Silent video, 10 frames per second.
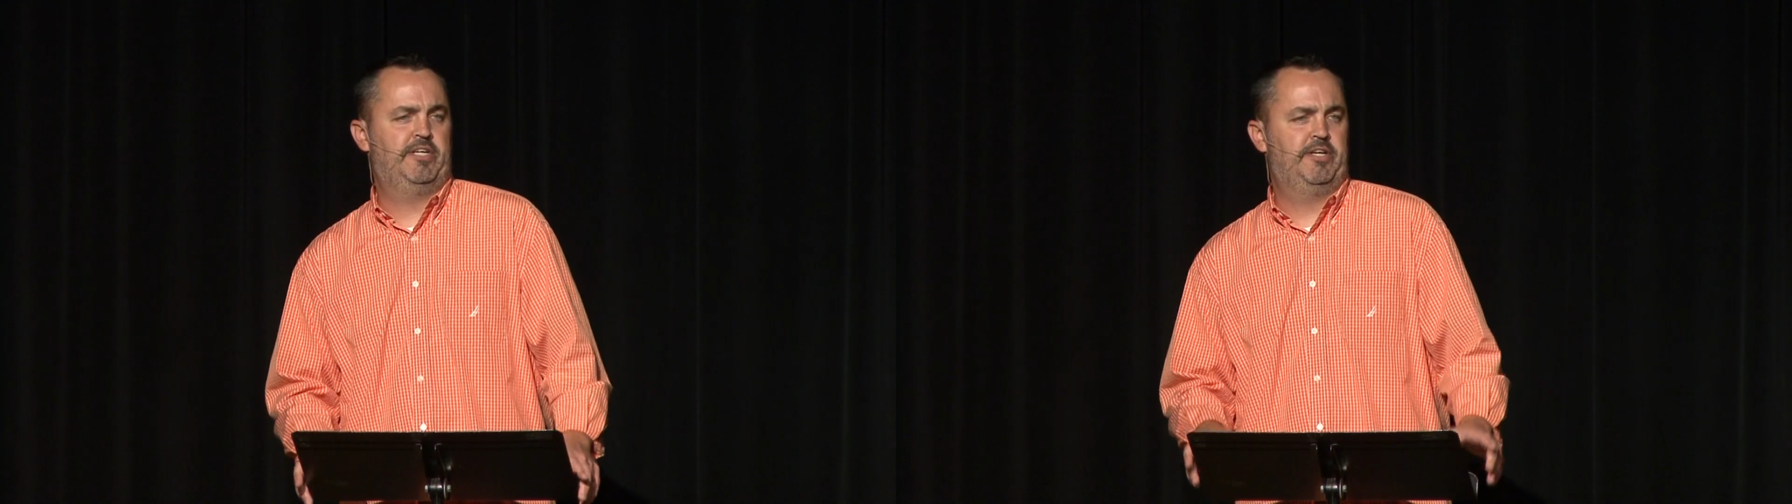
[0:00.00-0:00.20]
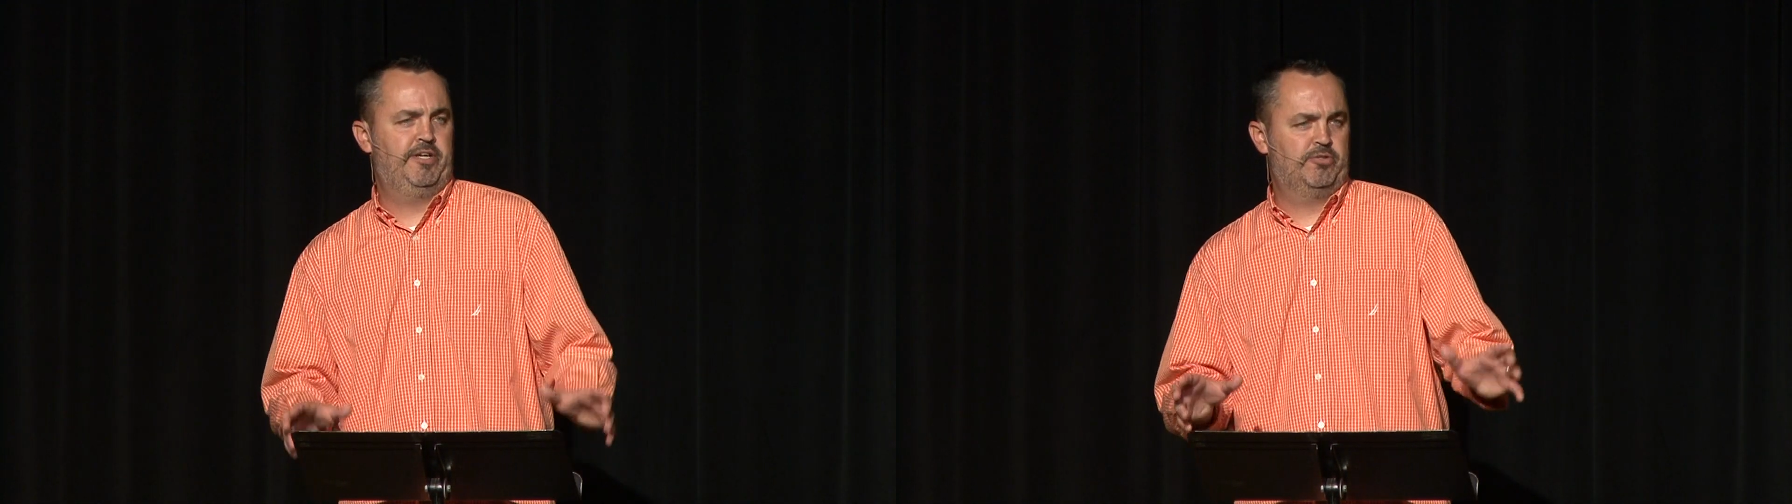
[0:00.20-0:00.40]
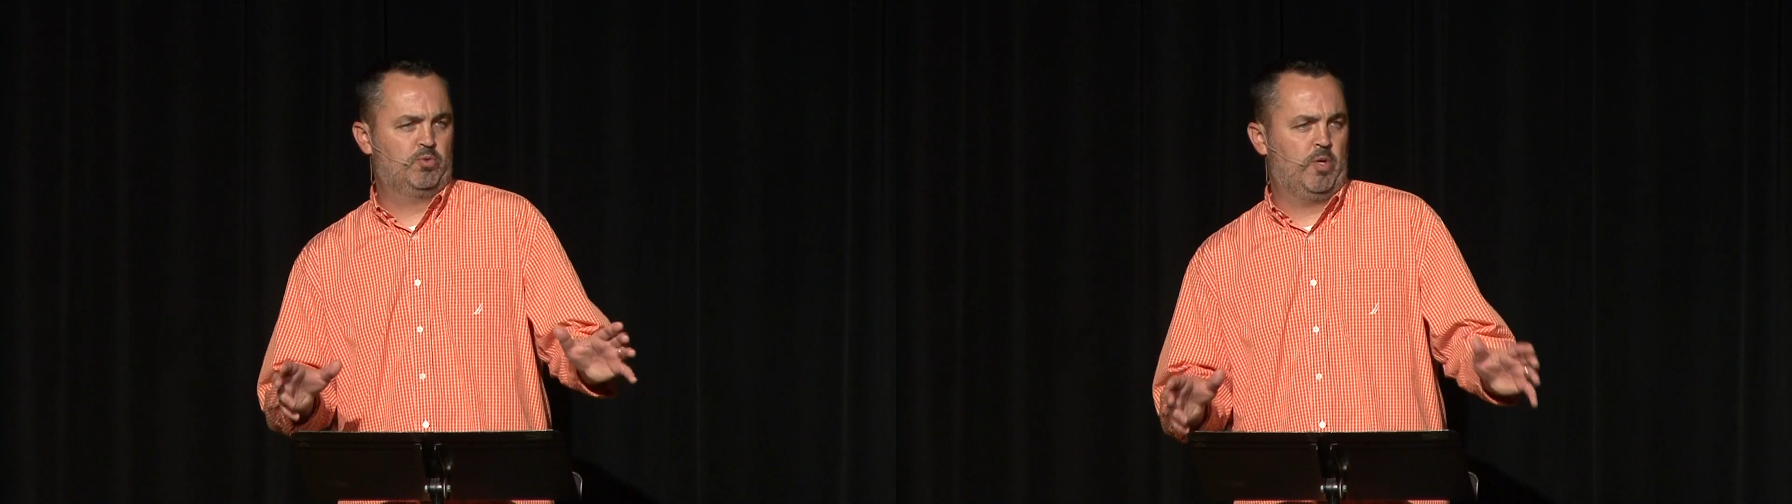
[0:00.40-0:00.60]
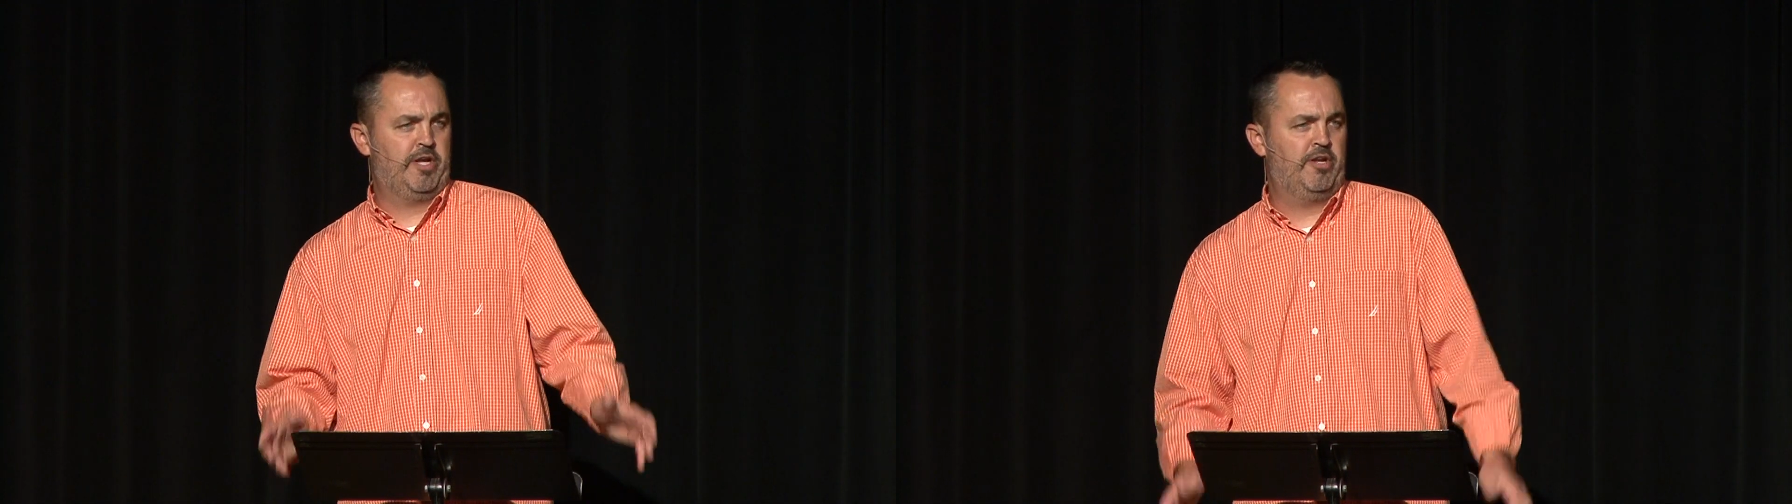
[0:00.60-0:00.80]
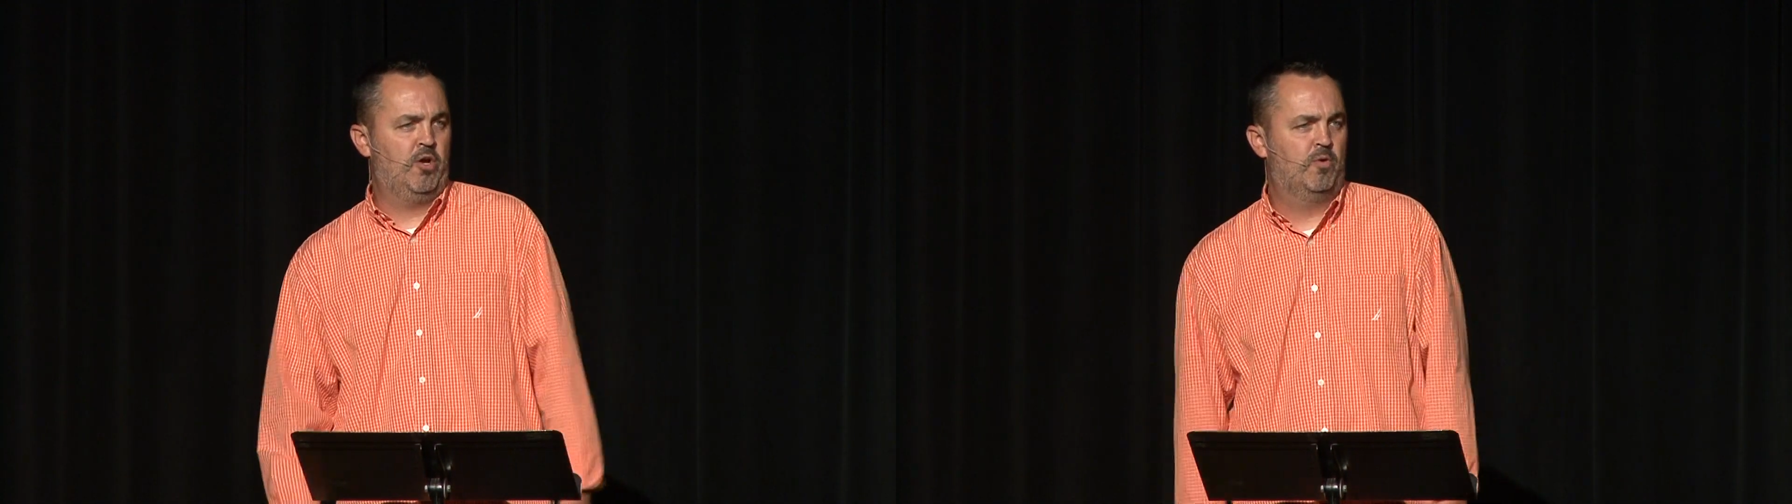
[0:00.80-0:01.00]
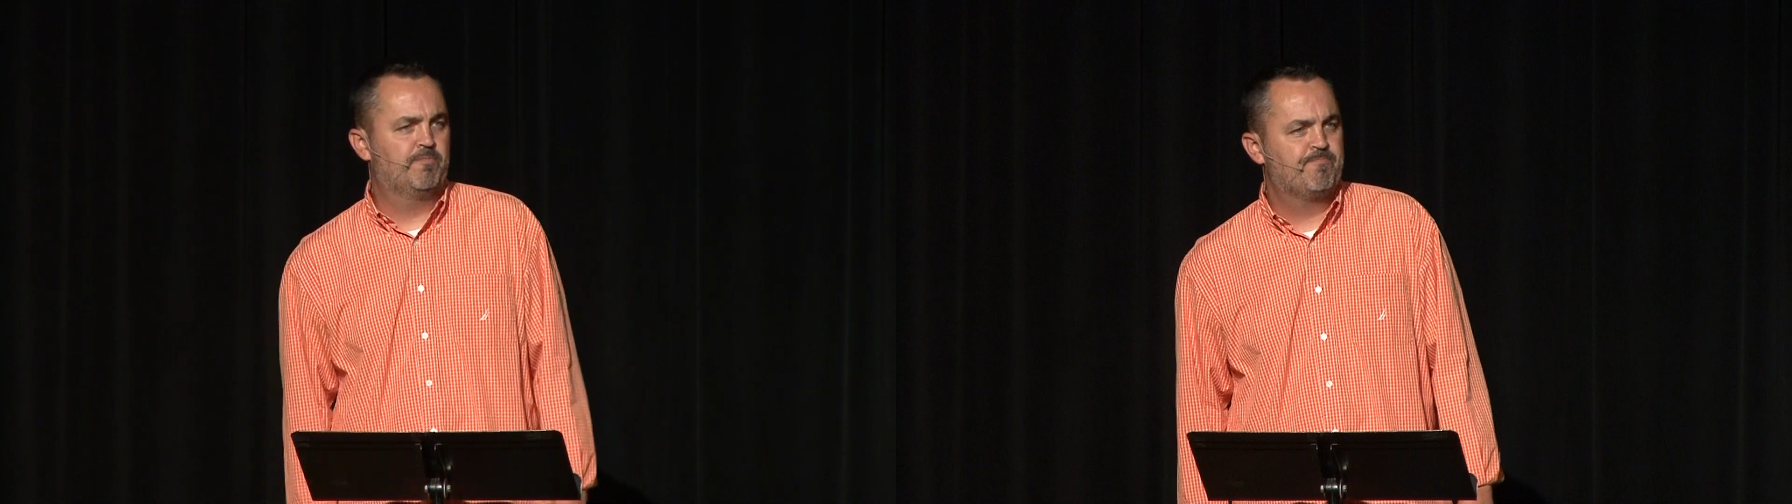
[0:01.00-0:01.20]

Here's what I know